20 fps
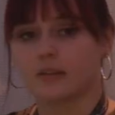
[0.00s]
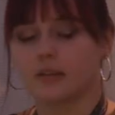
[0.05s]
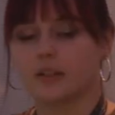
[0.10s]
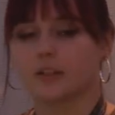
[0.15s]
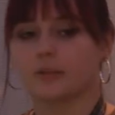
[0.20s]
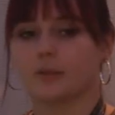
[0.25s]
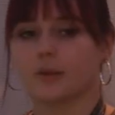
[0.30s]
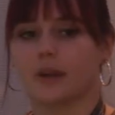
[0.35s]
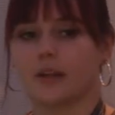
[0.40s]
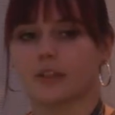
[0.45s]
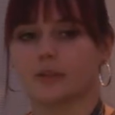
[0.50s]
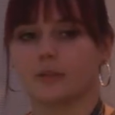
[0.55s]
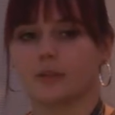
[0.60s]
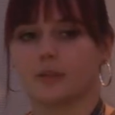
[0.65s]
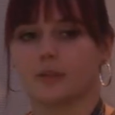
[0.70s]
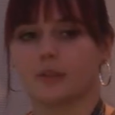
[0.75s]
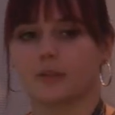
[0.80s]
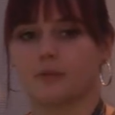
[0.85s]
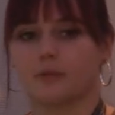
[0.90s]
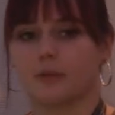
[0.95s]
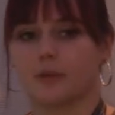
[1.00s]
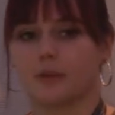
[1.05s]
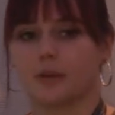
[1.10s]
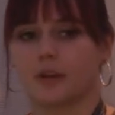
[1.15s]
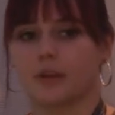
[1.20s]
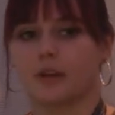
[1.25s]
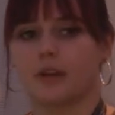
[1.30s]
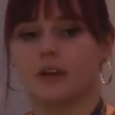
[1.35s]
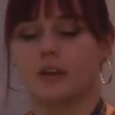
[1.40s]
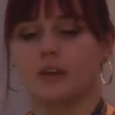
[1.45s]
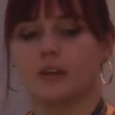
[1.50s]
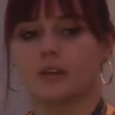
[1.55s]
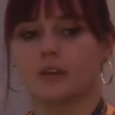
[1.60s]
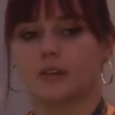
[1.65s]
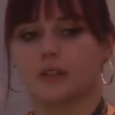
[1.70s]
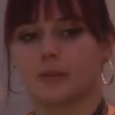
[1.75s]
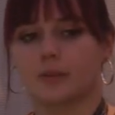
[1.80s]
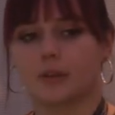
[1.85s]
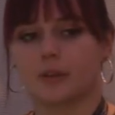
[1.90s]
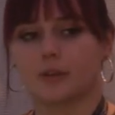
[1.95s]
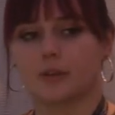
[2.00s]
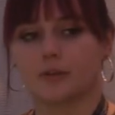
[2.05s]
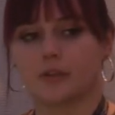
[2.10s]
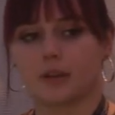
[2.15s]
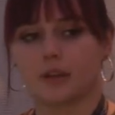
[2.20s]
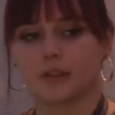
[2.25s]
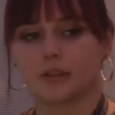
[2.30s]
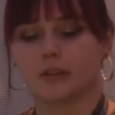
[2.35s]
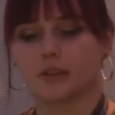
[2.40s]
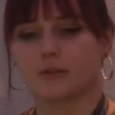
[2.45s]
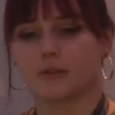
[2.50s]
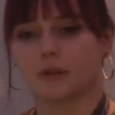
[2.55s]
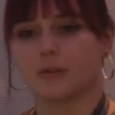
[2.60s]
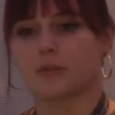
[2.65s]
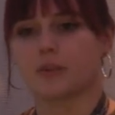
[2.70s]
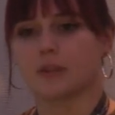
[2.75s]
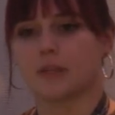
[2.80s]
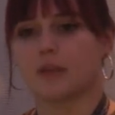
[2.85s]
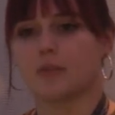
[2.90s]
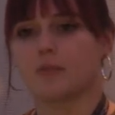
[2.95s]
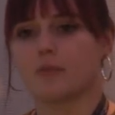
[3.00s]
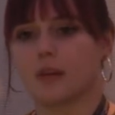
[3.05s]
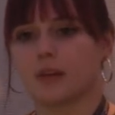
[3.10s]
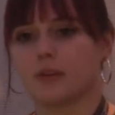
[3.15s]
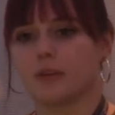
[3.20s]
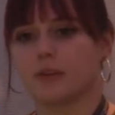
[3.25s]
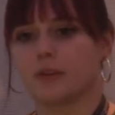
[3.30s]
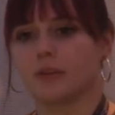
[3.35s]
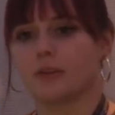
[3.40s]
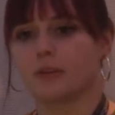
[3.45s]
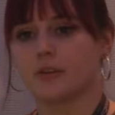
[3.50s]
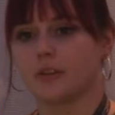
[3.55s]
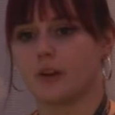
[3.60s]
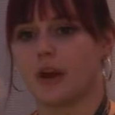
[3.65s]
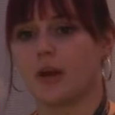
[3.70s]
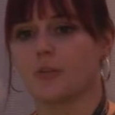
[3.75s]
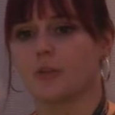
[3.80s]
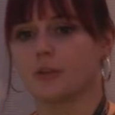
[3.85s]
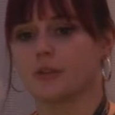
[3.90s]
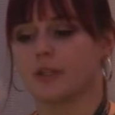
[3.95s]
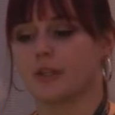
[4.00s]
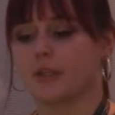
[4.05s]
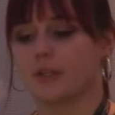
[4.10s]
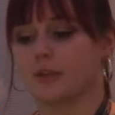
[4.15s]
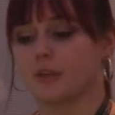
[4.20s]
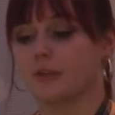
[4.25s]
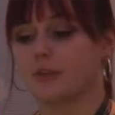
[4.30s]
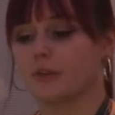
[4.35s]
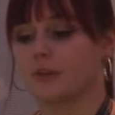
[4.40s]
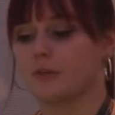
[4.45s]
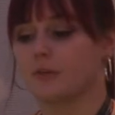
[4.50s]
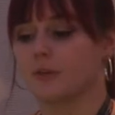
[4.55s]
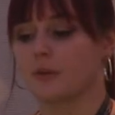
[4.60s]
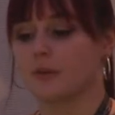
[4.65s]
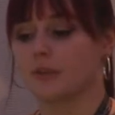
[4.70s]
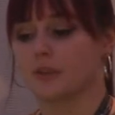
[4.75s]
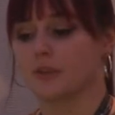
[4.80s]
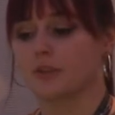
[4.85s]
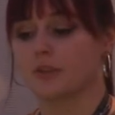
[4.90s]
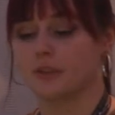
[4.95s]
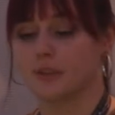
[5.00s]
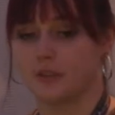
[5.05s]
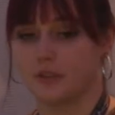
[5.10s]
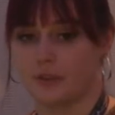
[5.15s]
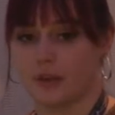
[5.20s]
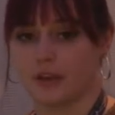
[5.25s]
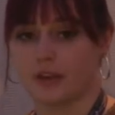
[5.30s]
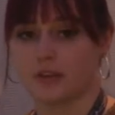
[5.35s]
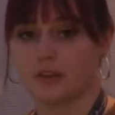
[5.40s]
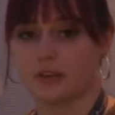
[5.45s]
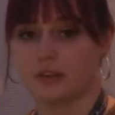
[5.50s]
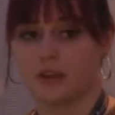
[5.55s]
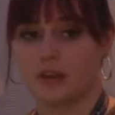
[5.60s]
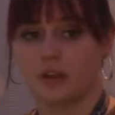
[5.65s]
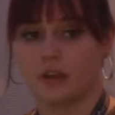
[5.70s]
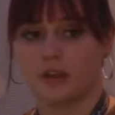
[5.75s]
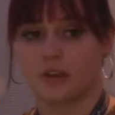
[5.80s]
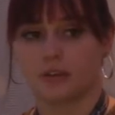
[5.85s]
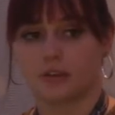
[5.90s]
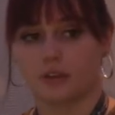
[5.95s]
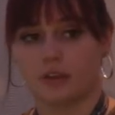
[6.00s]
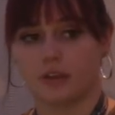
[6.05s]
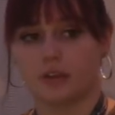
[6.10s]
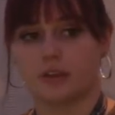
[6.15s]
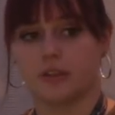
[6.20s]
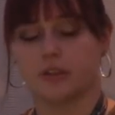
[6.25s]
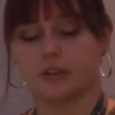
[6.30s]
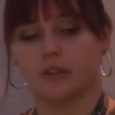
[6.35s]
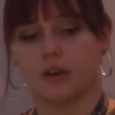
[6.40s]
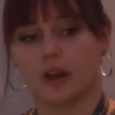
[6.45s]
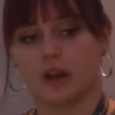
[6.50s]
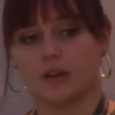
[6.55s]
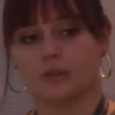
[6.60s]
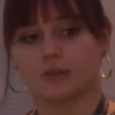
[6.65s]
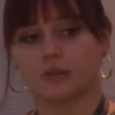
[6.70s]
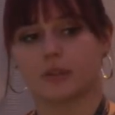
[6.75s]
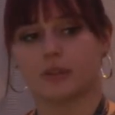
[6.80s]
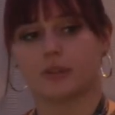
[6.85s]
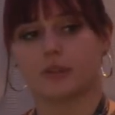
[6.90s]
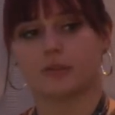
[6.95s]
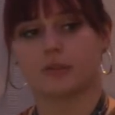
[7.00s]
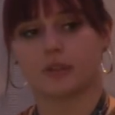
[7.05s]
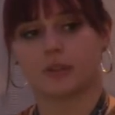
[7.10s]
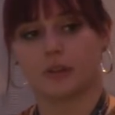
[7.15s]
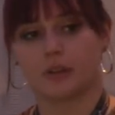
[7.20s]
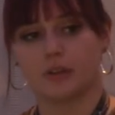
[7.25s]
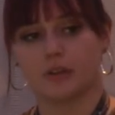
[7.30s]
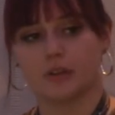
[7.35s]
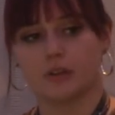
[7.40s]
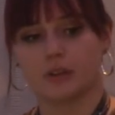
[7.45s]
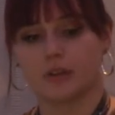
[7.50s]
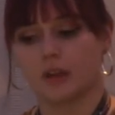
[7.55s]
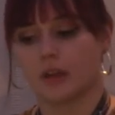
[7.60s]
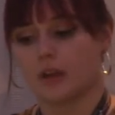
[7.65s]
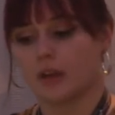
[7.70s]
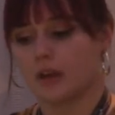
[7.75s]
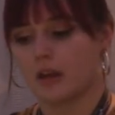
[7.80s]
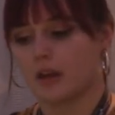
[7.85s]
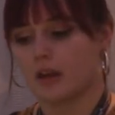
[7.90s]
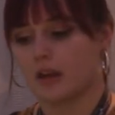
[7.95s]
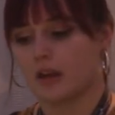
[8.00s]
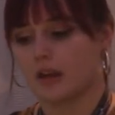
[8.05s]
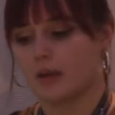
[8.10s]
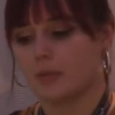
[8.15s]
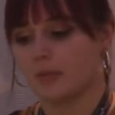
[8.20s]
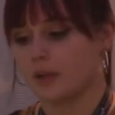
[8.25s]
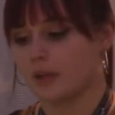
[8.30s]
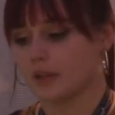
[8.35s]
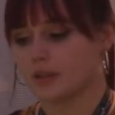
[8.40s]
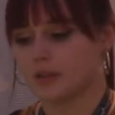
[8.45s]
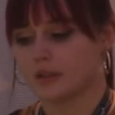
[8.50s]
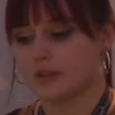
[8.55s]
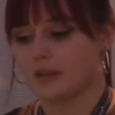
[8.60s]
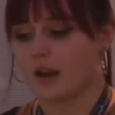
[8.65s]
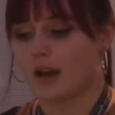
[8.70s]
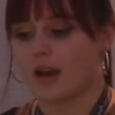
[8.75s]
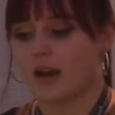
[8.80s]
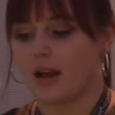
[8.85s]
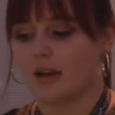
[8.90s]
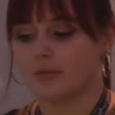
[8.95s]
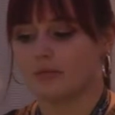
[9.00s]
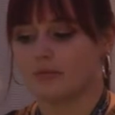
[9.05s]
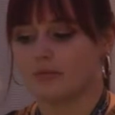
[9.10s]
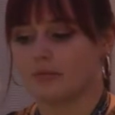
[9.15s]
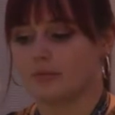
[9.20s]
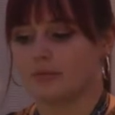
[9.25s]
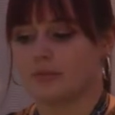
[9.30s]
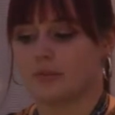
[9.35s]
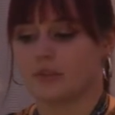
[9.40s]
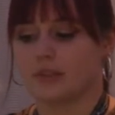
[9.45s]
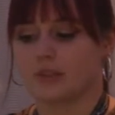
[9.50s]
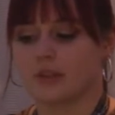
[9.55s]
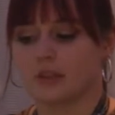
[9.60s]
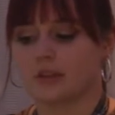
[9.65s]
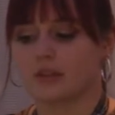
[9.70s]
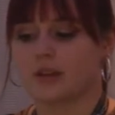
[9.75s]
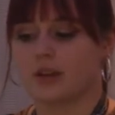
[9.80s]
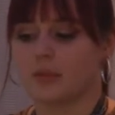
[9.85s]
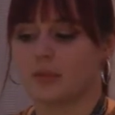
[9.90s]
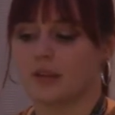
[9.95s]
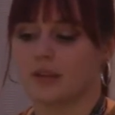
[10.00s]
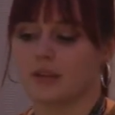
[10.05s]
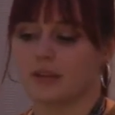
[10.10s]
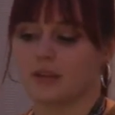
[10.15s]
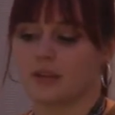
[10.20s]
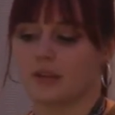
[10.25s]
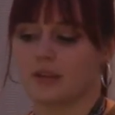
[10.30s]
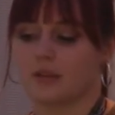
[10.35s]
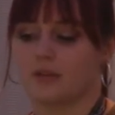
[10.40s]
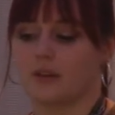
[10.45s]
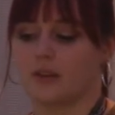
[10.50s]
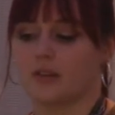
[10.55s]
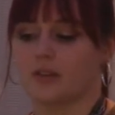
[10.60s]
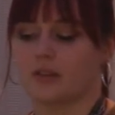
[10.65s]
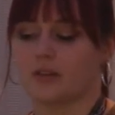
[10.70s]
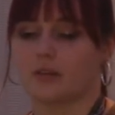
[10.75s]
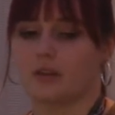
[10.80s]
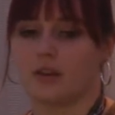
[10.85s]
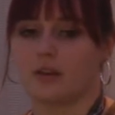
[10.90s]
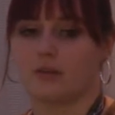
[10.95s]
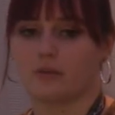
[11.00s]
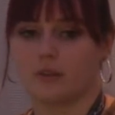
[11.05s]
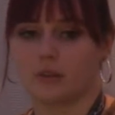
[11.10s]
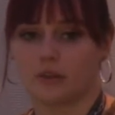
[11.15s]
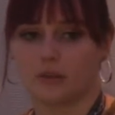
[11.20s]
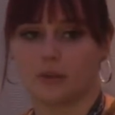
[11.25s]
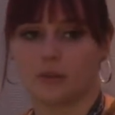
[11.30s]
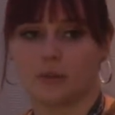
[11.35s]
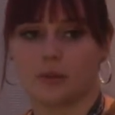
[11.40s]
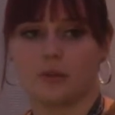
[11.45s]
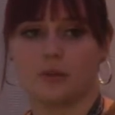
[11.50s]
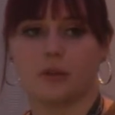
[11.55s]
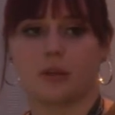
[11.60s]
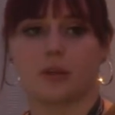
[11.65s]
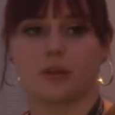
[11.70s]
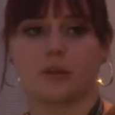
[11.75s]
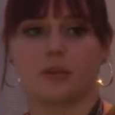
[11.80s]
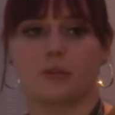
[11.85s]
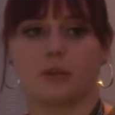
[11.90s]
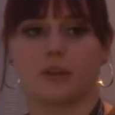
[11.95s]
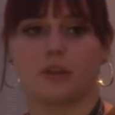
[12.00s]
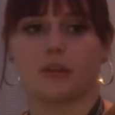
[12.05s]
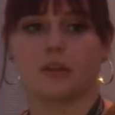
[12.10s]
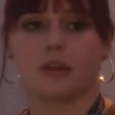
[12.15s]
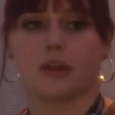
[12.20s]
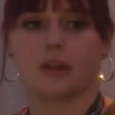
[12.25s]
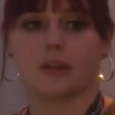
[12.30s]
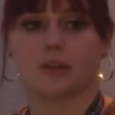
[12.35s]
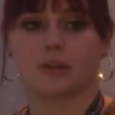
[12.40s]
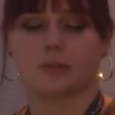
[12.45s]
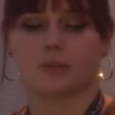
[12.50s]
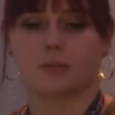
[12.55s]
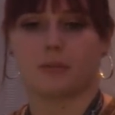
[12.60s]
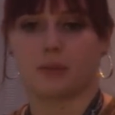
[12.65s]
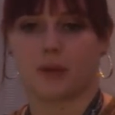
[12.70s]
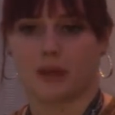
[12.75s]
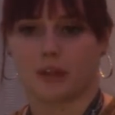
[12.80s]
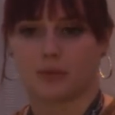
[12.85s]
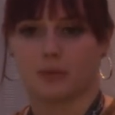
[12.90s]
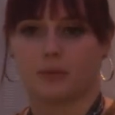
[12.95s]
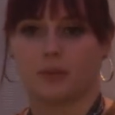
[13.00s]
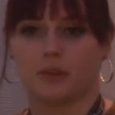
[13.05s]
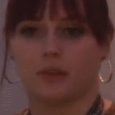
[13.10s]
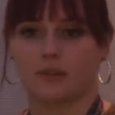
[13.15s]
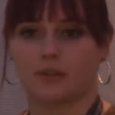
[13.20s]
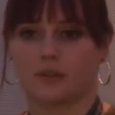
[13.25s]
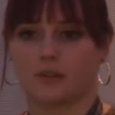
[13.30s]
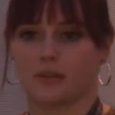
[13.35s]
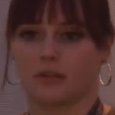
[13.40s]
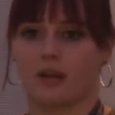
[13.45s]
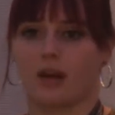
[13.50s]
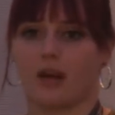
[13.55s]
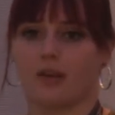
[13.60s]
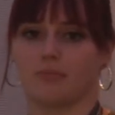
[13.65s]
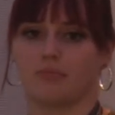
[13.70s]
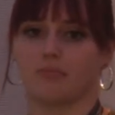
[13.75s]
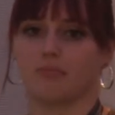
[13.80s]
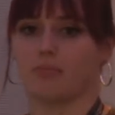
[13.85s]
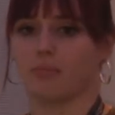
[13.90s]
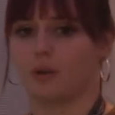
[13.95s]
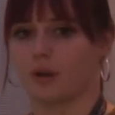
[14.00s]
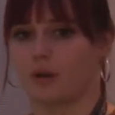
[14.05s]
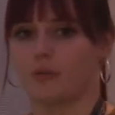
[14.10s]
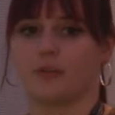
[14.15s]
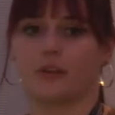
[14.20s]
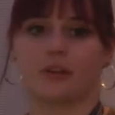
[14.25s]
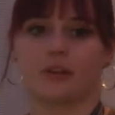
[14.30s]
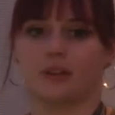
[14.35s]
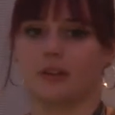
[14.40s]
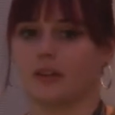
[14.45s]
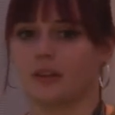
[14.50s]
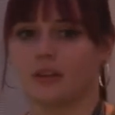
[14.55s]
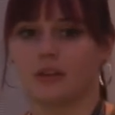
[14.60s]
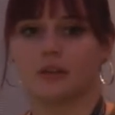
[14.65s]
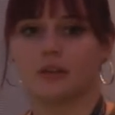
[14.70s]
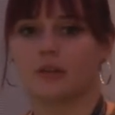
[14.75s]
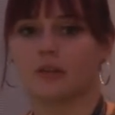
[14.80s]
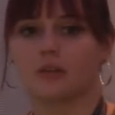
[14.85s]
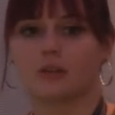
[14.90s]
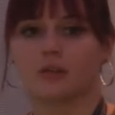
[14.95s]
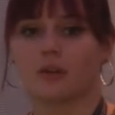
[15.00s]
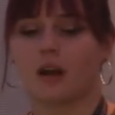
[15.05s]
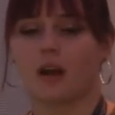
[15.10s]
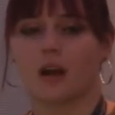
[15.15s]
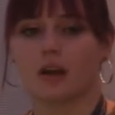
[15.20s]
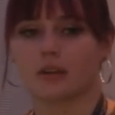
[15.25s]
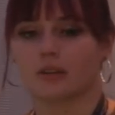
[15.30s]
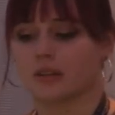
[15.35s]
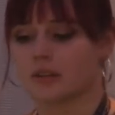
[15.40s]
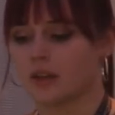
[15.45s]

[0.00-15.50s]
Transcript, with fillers: these were exploits for similar devices from the same vendor, not particularly for this device. So they did not return results, uh, but it's not. It does not mean that that device is not vulnerable. It could be that that ex exploit does not perfectly cross,